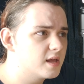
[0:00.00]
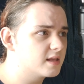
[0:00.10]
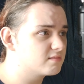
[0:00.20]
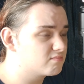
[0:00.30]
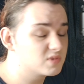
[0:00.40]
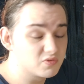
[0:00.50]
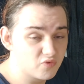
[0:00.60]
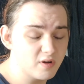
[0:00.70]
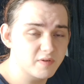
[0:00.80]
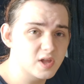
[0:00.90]
It's
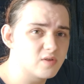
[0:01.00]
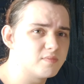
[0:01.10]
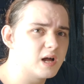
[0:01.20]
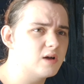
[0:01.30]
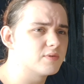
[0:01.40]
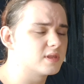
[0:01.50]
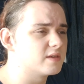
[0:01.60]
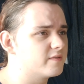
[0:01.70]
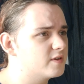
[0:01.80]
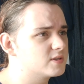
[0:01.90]
roughly on par with
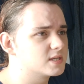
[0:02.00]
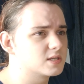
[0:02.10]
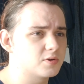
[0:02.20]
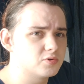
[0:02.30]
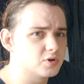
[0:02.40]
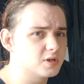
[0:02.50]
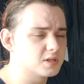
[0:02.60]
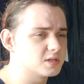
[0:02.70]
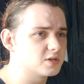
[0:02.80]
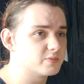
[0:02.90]
the thirty-six hundred
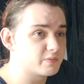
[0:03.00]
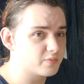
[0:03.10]
in terms of